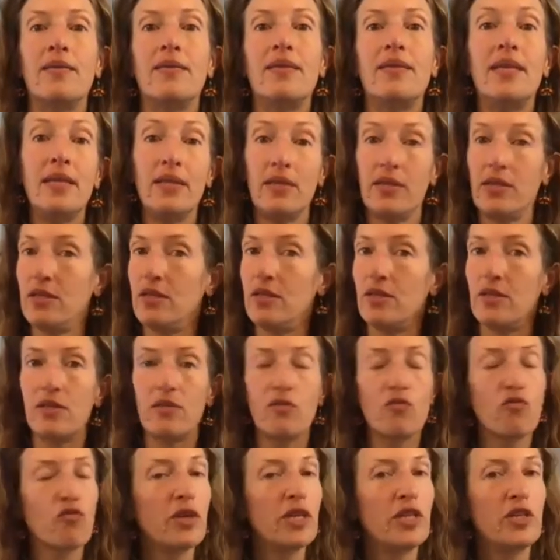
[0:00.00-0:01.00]
This is
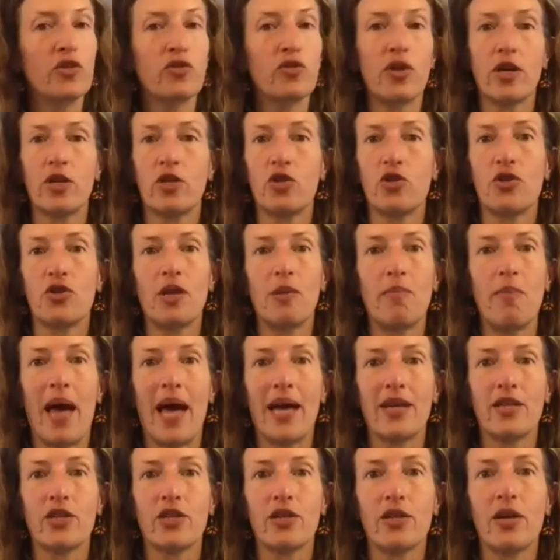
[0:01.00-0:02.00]
restructuring
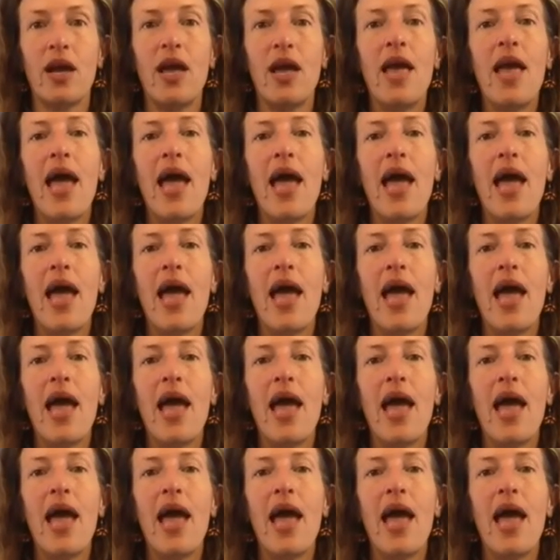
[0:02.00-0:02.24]
matter.